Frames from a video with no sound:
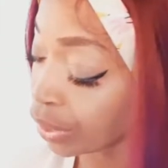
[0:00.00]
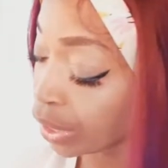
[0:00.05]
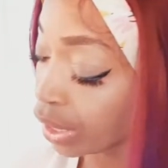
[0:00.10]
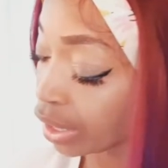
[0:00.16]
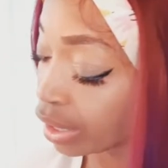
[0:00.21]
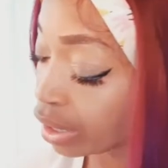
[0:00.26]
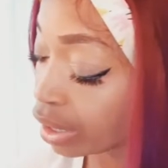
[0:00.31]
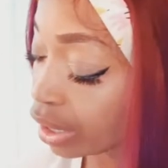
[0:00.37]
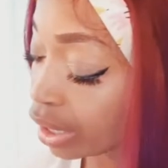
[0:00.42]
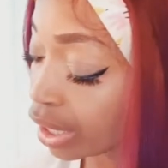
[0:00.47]

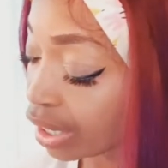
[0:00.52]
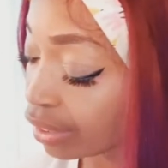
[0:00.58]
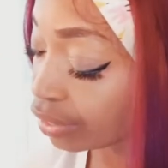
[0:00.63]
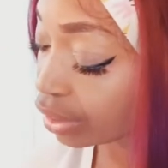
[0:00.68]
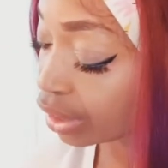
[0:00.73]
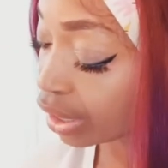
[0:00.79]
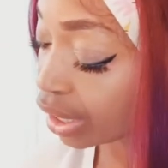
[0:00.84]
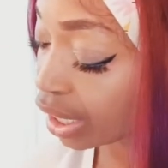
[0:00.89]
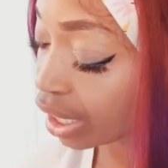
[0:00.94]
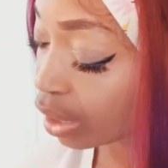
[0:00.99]
And then after
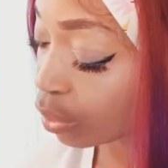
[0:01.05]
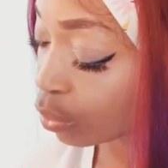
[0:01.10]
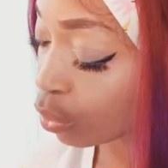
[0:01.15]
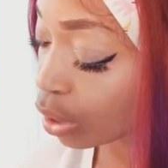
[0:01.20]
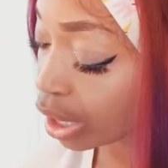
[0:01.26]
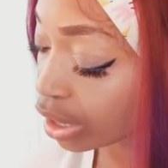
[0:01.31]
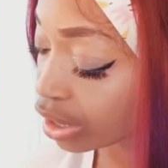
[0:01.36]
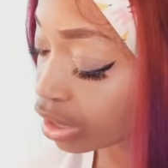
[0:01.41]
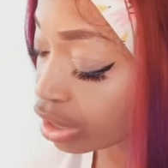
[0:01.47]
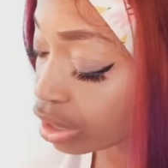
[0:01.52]
that, I
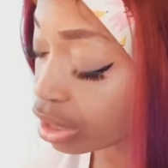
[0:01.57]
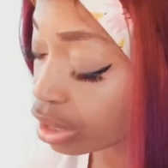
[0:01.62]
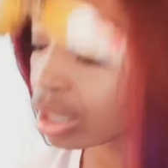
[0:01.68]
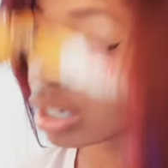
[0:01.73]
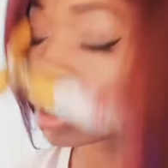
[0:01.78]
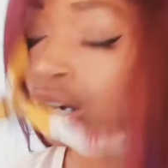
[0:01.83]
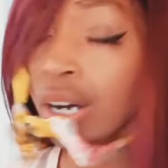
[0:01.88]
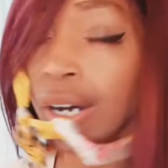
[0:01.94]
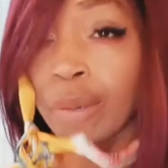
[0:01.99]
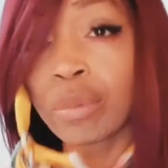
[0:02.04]
watched
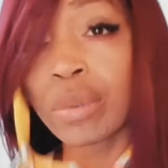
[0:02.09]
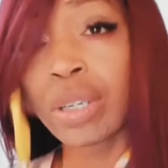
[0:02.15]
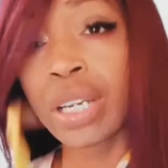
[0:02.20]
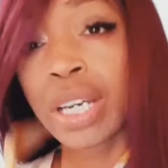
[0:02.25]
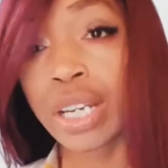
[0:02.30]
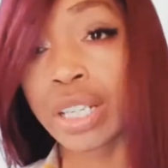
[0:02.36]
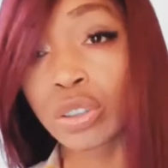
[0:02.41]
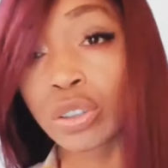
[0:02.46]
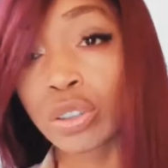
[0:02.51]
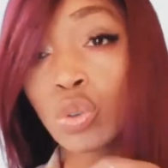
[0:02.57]

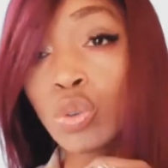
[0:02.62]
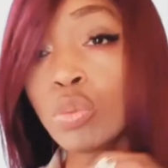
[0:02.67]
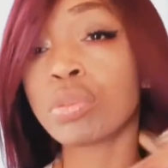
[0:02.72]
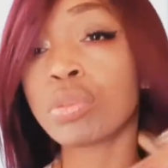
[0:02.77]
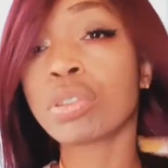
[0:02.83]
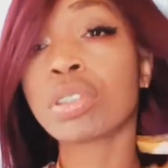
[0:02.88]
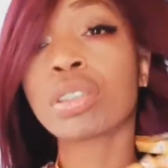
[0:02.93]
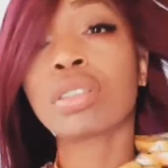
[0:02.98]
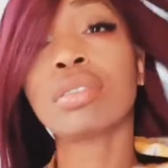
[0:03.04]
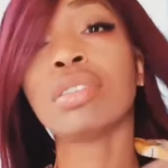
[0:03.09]
Comcast.
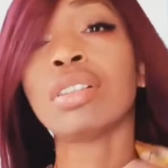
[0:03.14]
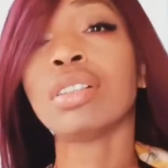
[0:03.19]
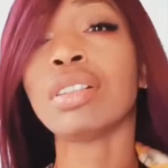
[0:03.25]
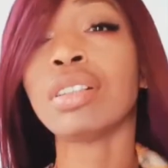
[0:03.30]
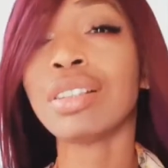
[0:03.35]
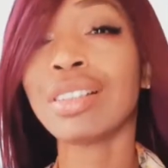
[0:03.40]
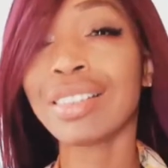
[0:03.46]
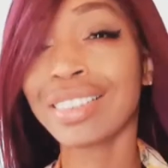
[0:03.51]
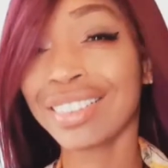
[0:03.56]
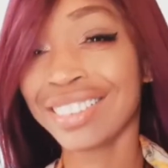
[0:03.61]
Oops,
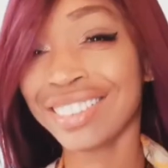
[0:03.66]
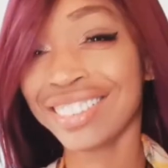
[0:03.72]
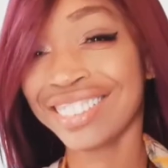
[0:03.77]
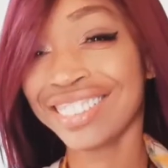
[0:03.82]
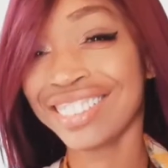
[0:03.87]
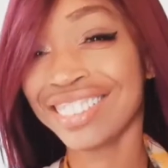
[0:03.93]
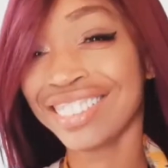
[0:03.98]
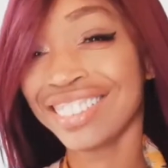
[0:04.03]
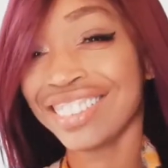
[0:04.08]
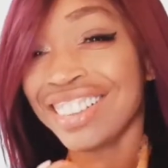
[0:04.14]
my
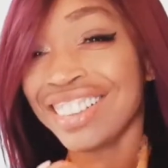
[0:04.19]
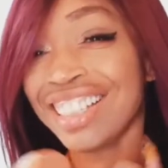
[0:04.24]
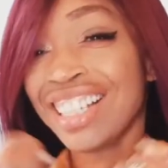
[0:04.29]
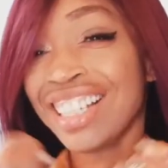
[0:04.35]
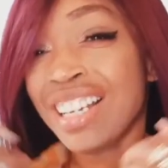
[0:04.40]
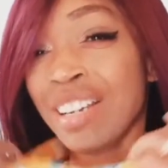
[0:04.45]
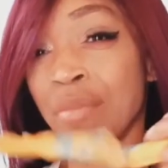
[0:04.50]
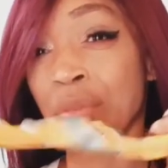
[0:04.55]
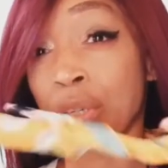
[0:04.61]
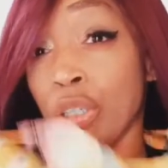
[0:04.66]

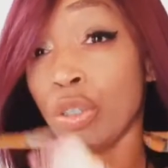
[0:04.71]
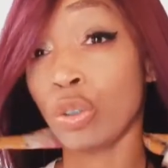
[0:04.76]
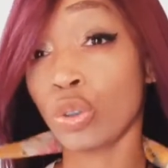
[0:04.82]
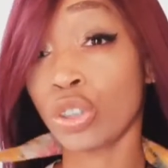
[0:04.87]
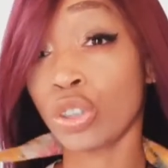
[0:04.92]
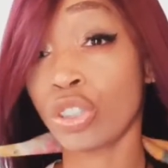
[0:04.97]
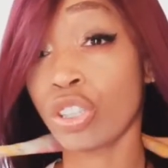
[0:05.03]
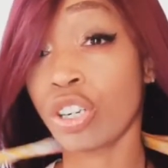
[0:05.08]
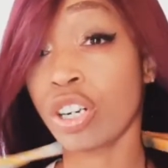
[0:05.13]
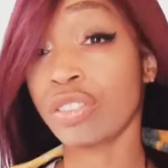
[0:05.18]
little
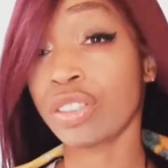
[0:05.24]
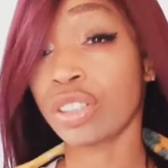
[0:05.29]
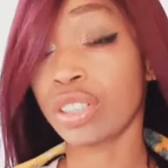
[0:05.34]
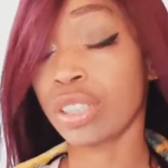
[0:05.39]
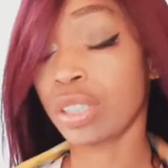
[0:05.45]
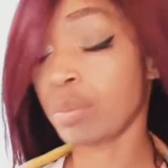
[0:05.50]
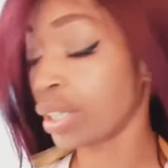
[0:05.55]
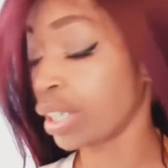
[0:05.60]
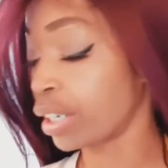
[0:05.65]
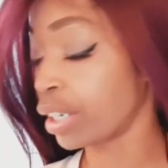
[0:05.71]
scarf
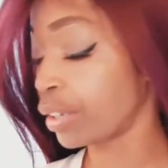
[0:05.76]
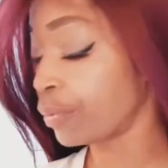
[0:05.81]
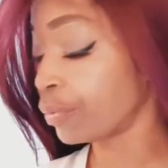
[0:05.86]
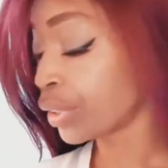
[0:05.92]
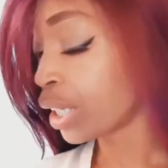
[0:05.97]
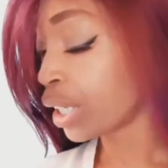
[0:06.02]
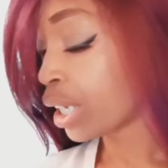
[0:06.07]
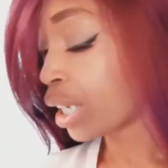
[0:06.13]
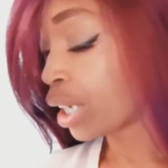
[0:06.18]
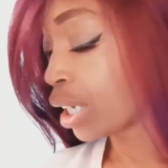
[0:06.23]
slipped out.
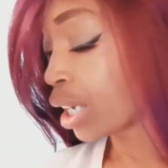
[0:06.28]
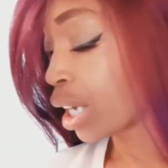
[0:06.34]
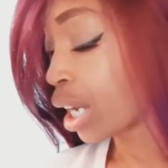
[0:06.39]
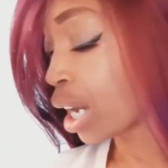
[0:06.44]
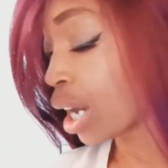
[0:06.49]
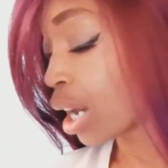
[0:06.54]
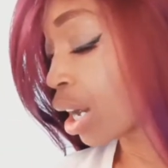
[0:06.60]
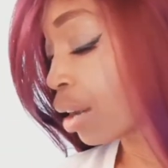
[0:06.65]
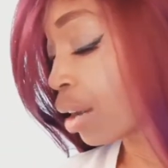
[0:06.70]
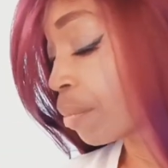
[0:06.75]

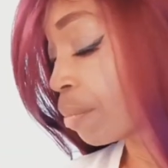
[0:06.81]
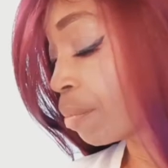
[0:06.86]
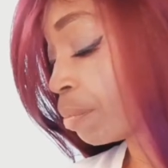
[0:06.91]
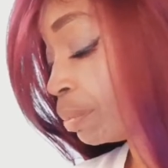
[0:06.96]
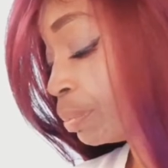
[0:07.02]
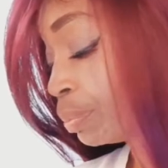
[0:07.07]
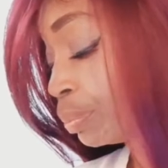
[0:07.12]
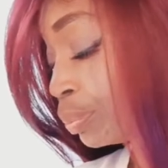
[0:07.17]
Um,